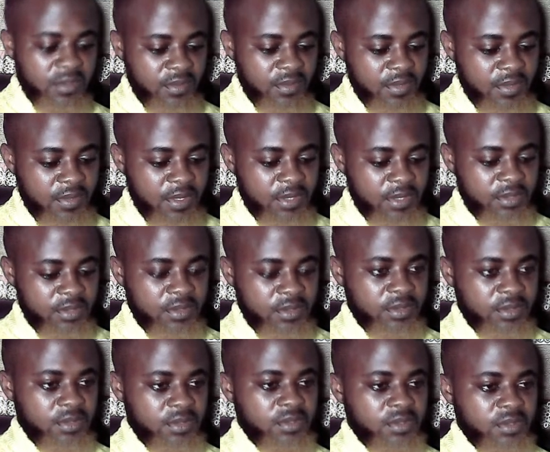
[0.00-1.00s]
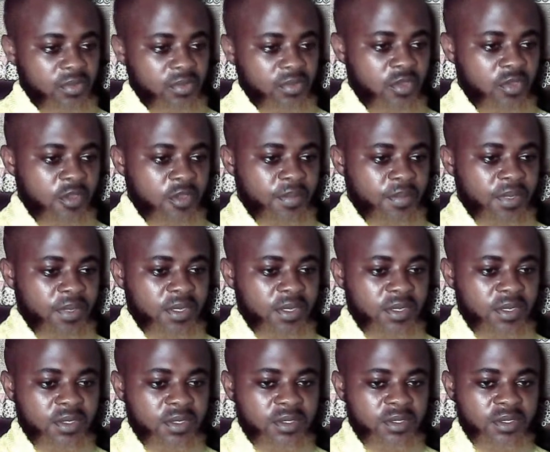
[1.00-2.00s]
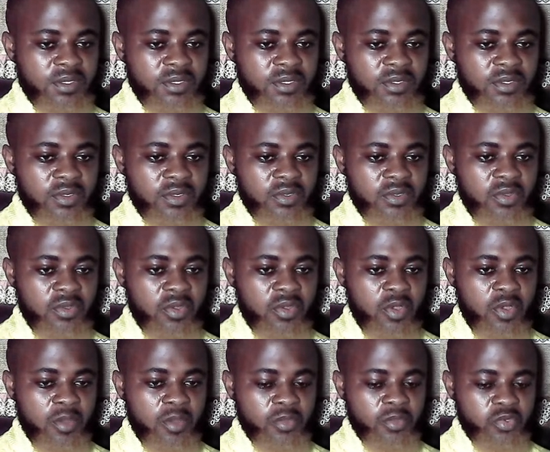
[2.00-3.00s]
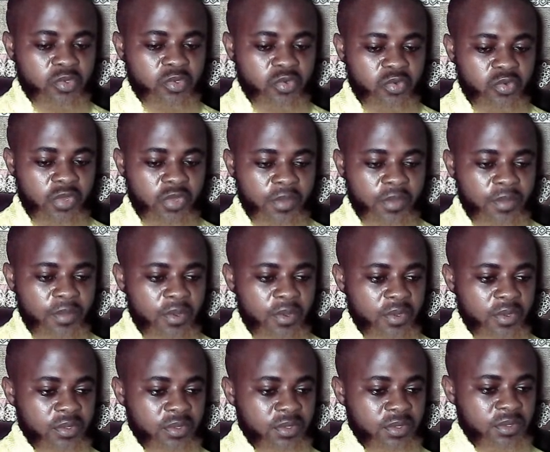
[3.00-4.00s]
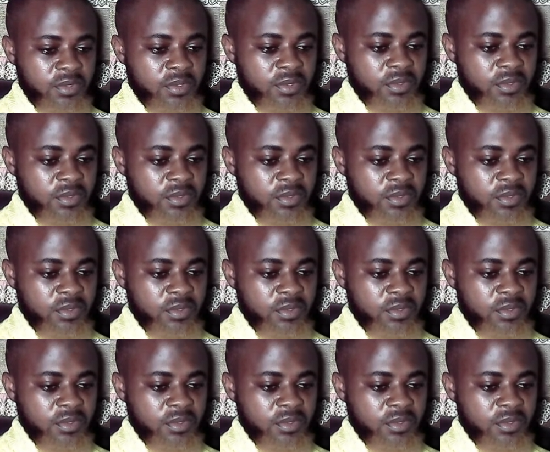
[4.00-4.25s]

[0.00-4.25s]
Alright. So copy it, come to Quickbooks.